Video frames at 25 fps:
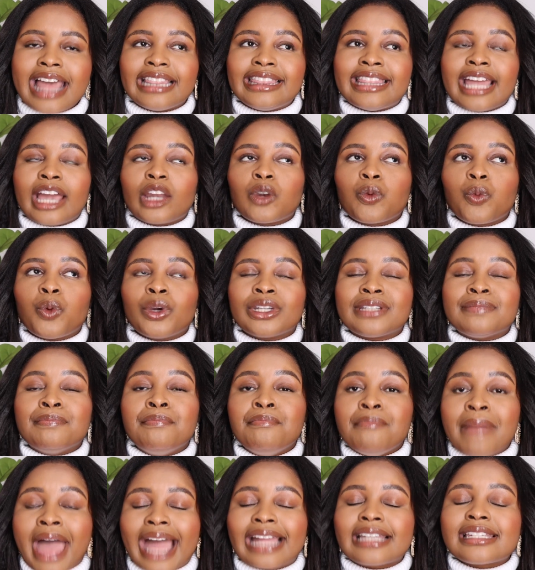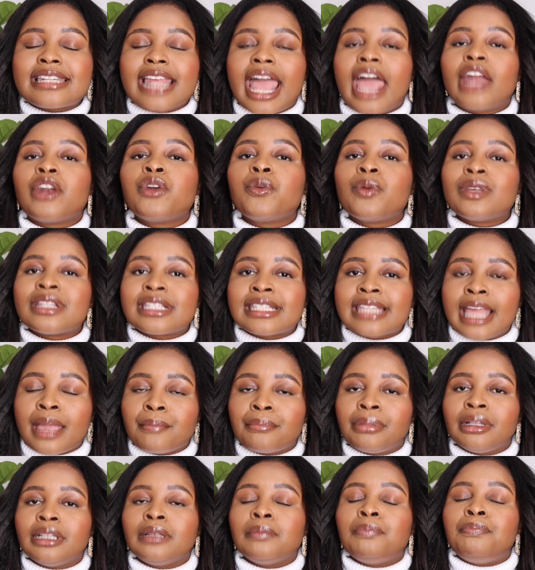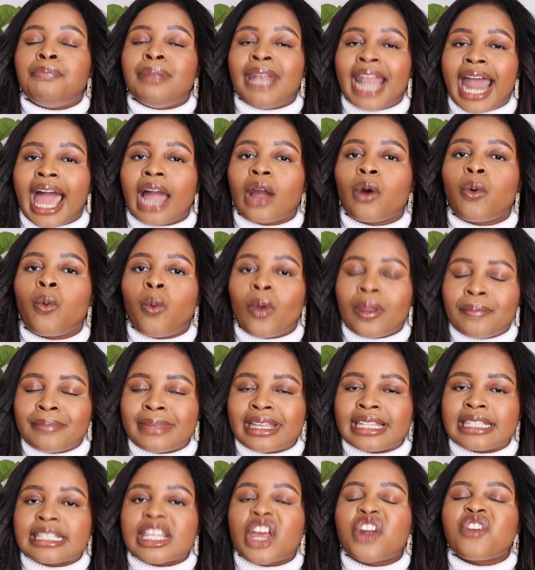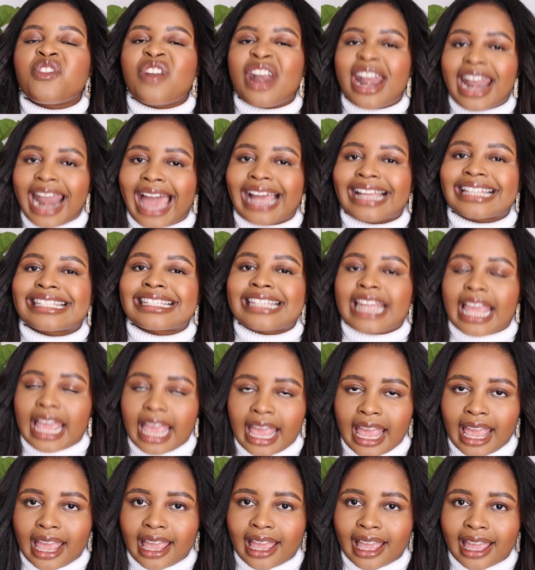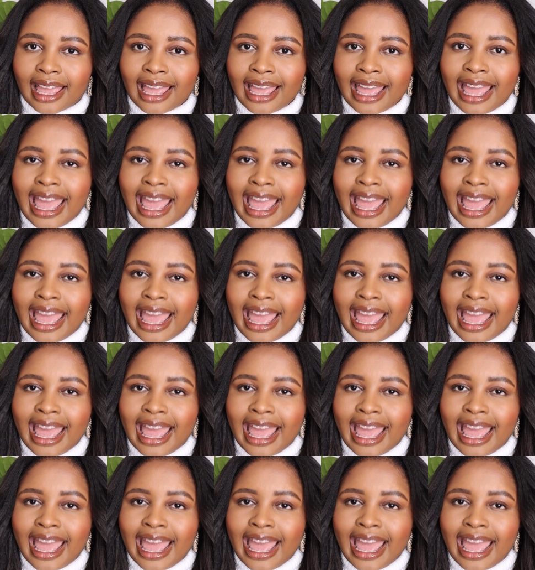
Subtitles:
that would match and resemble black women's relaxed hair.